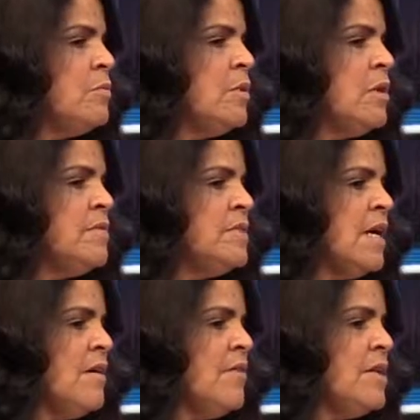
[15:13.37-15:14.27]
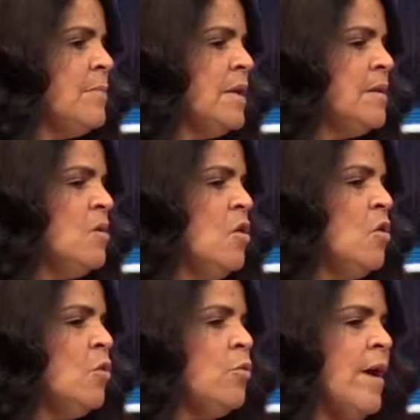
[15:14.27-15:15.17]
We would love to have anybody
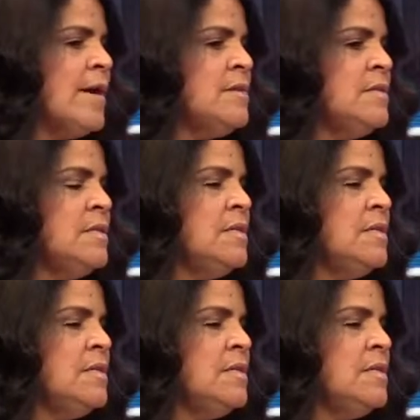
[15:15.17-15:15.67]
who has